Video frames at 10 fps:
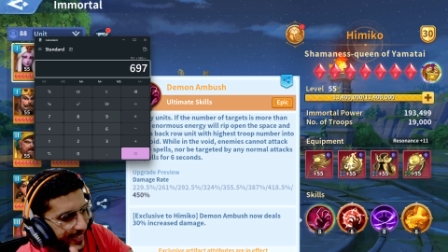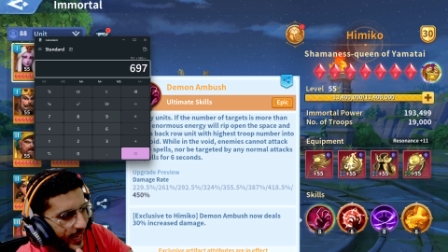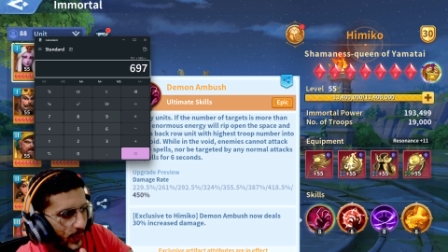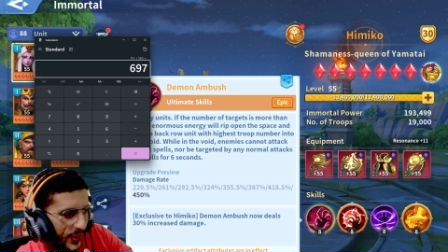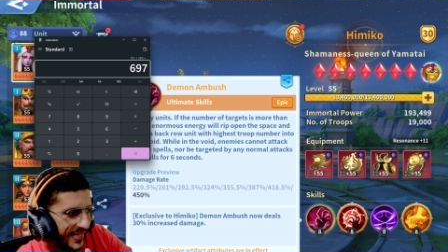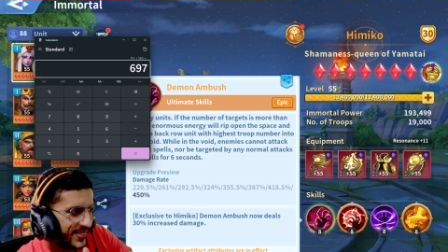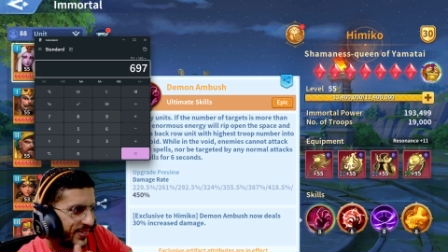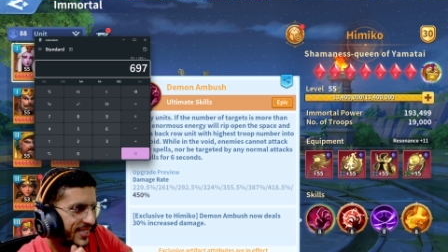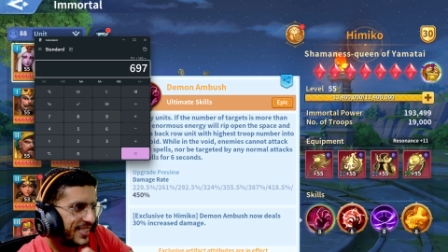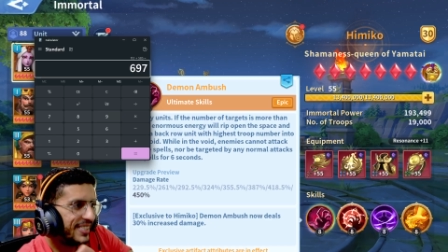and wind. So
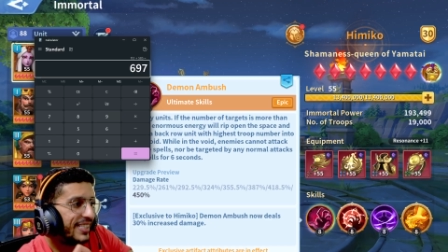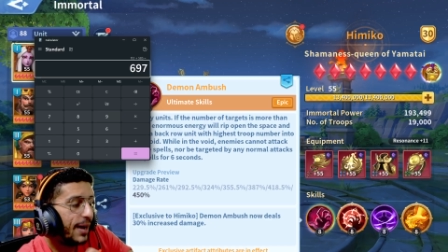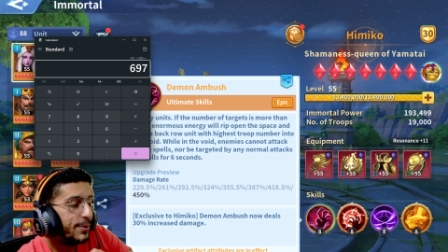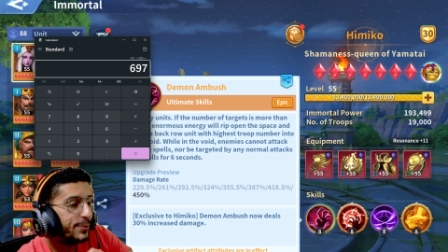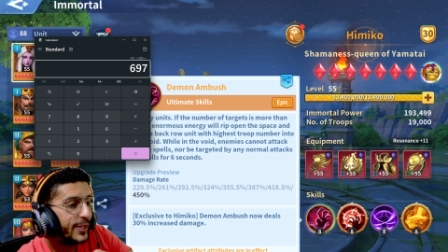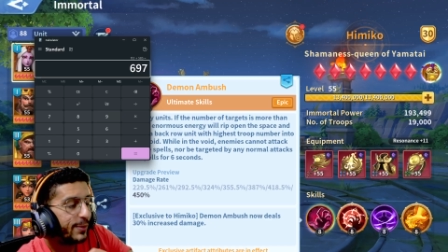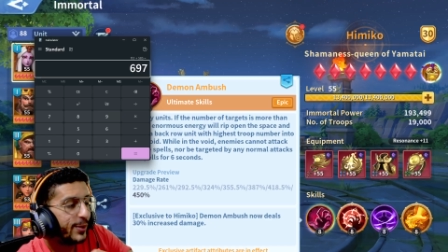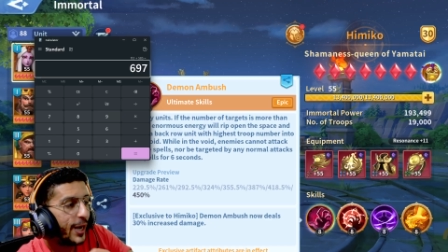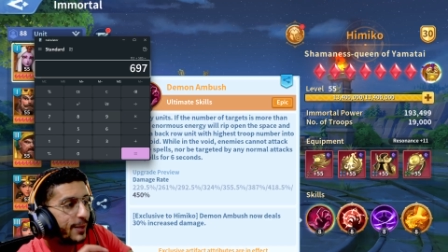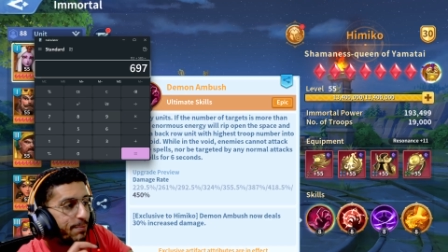this is the damage being
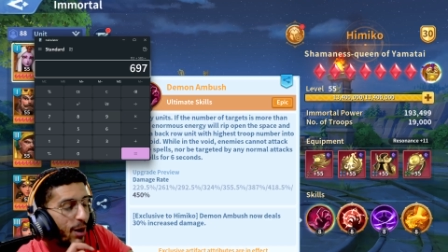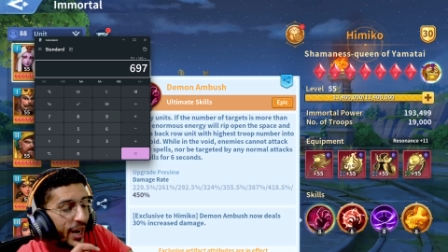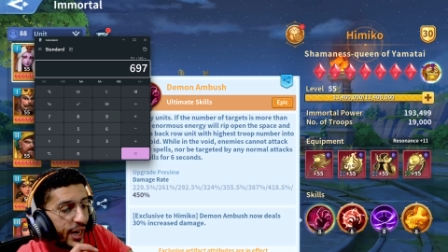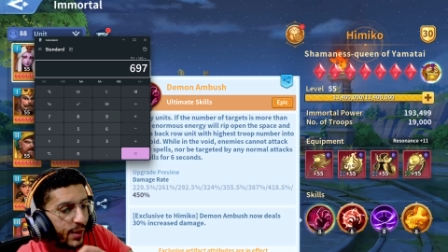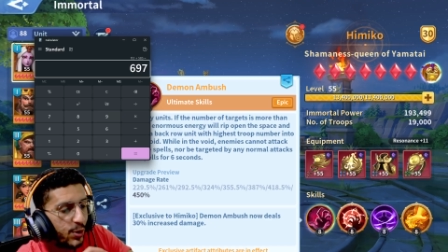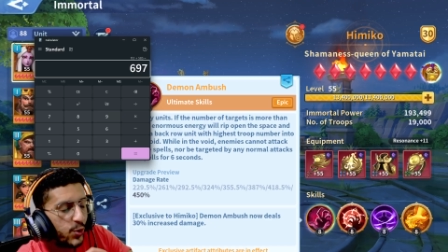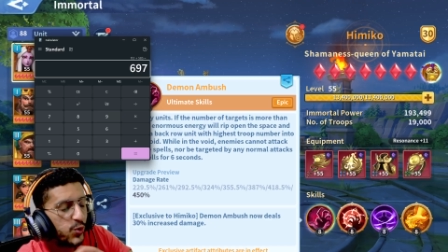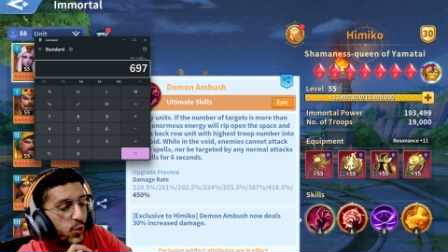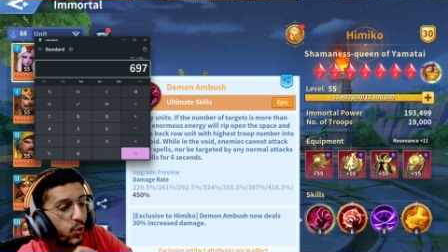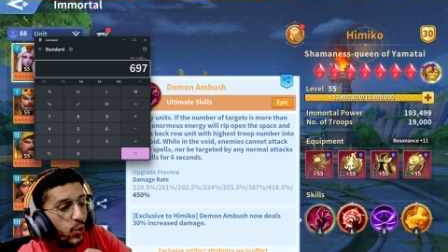applied by Himiko
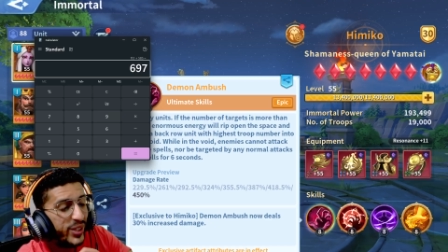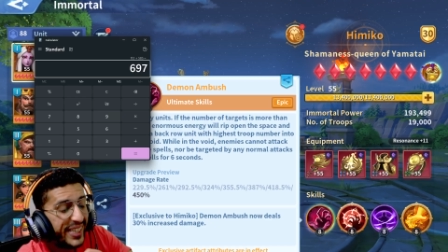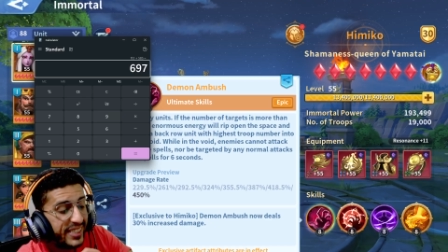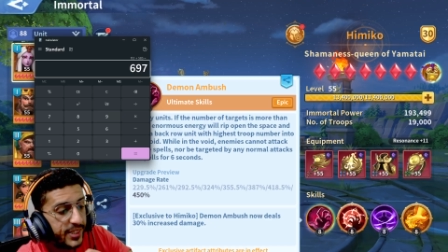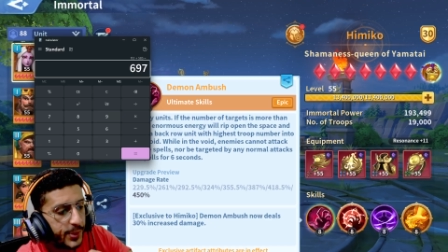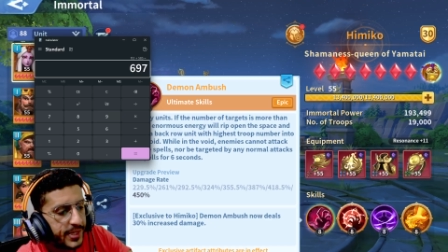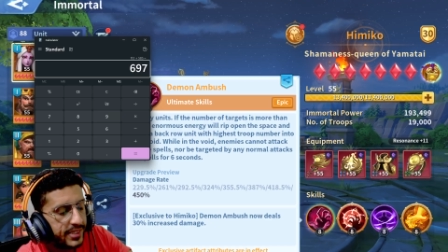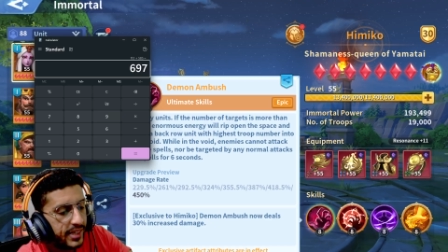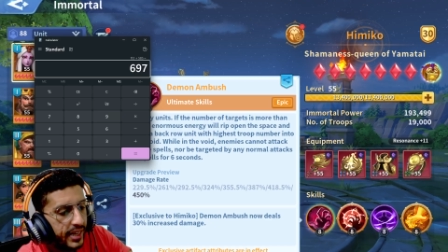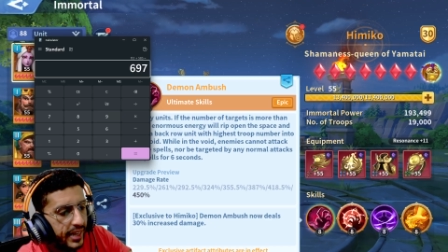to all these units,
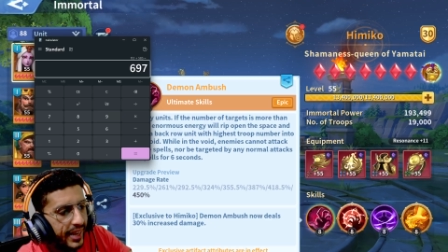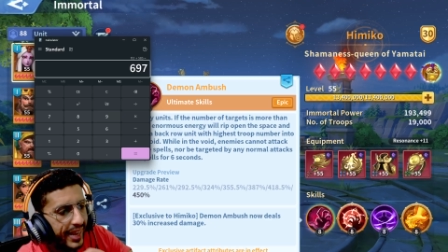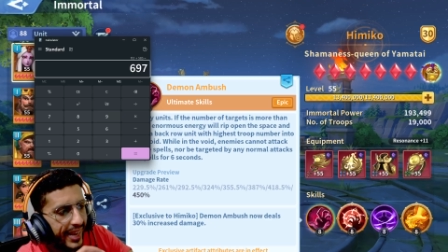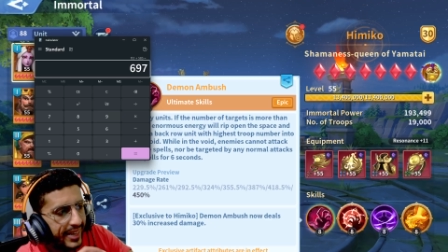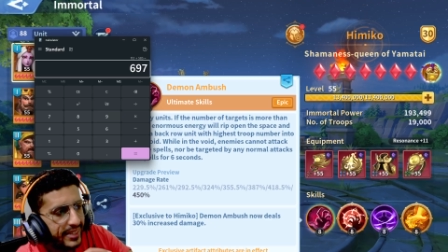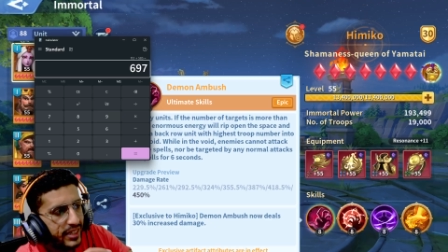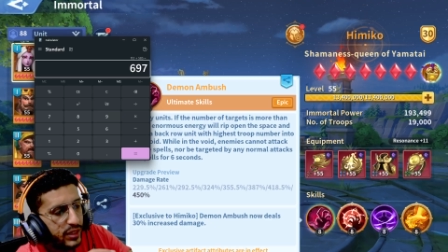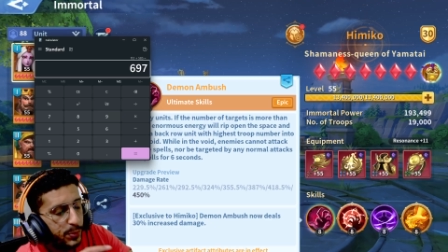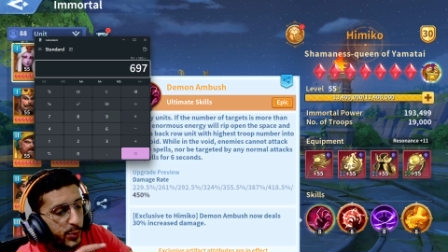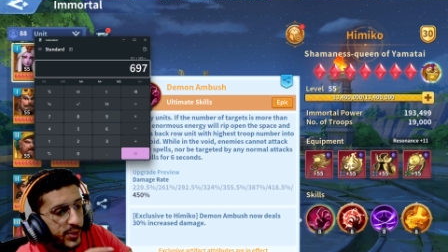and these
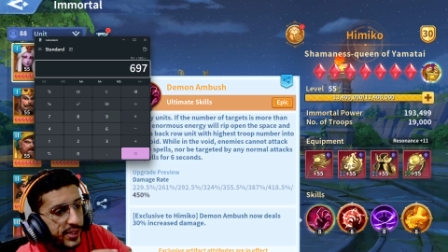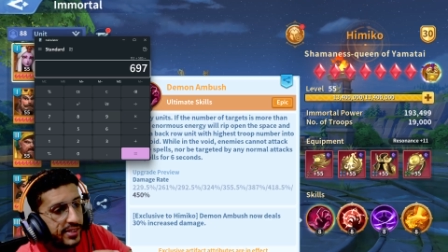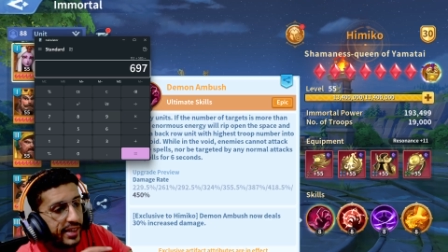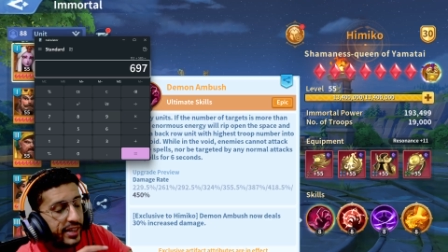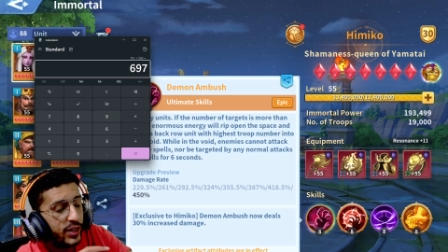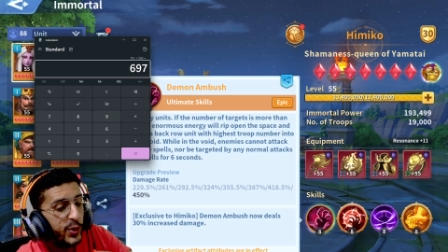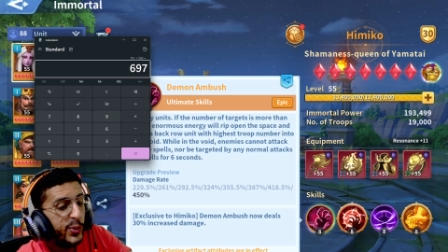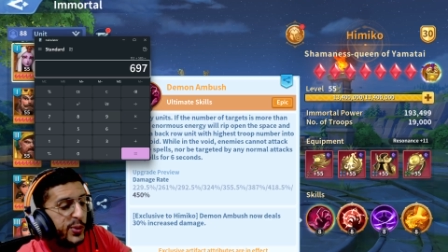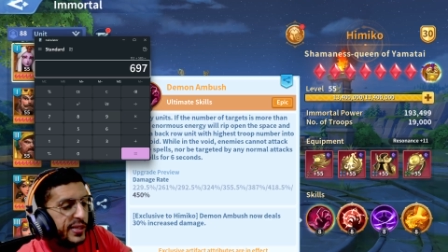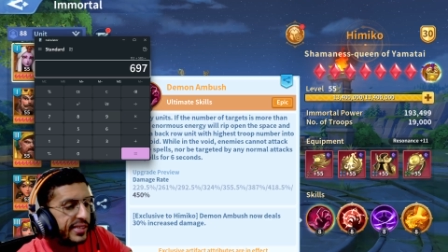boosts
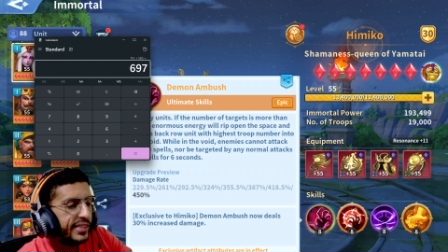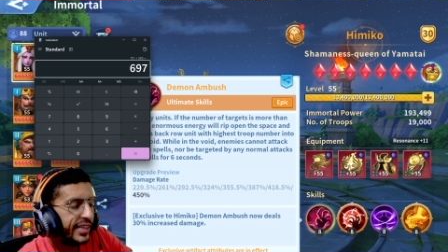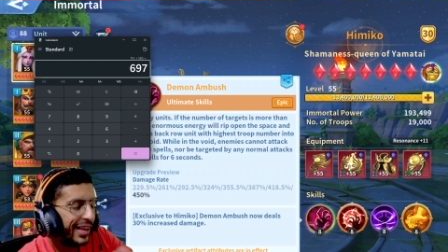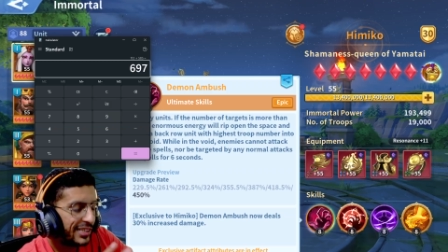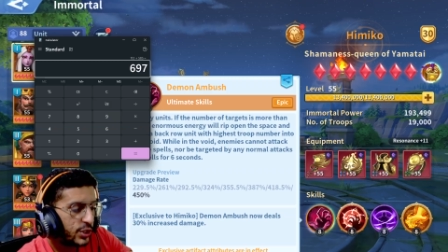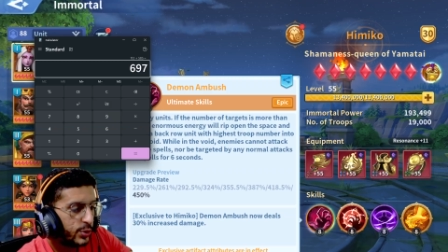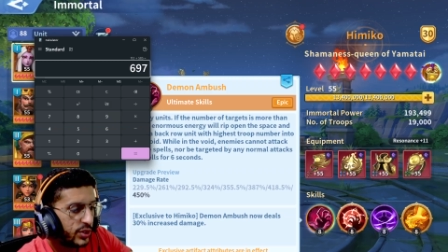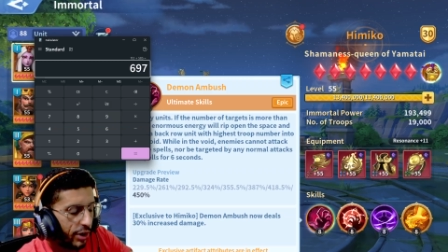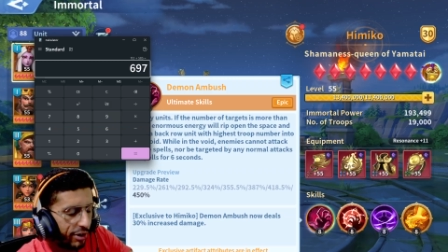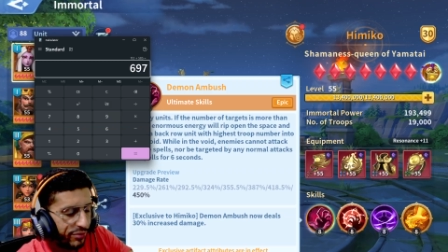include the exclusive
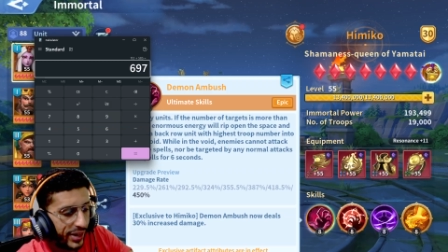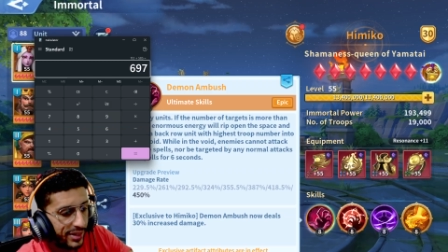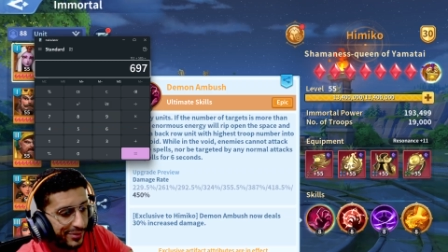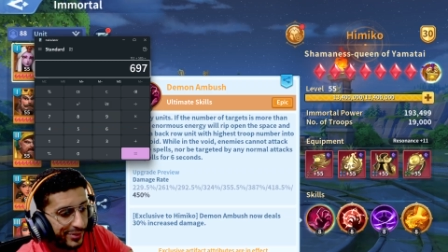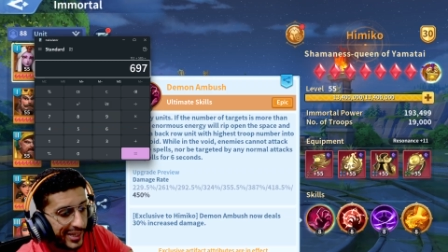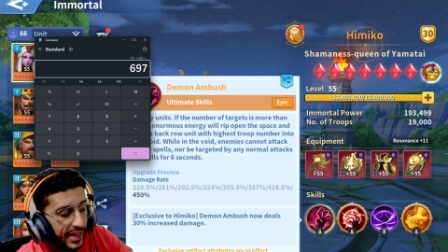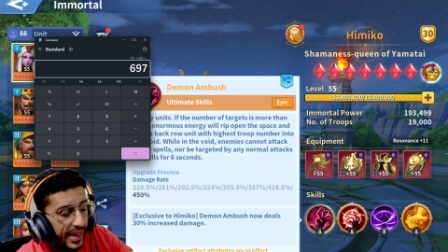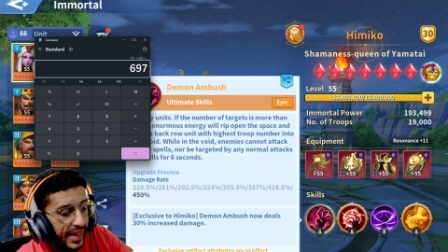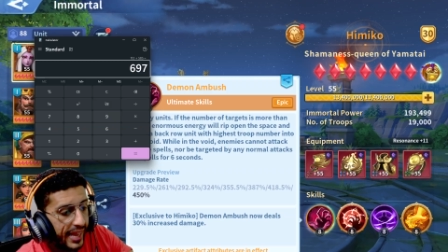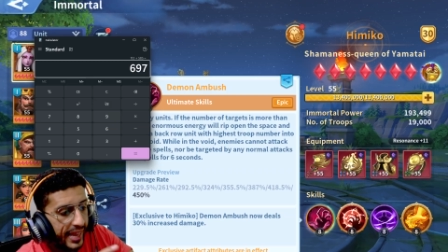artifact effect
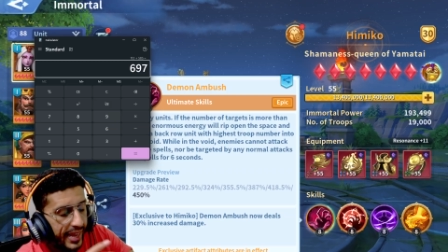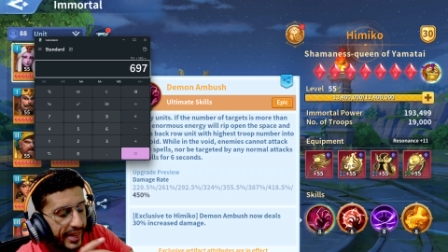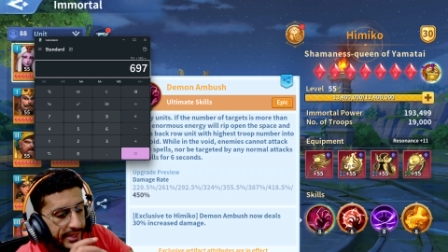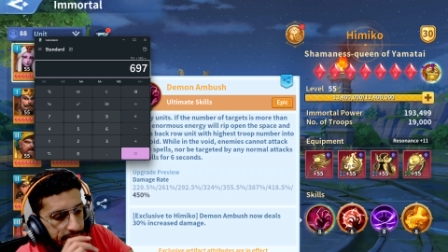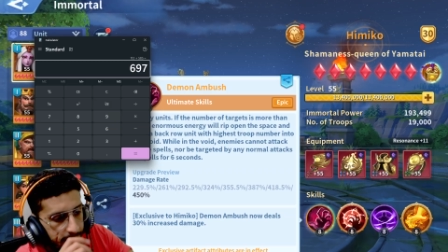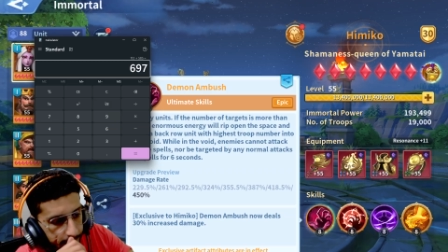and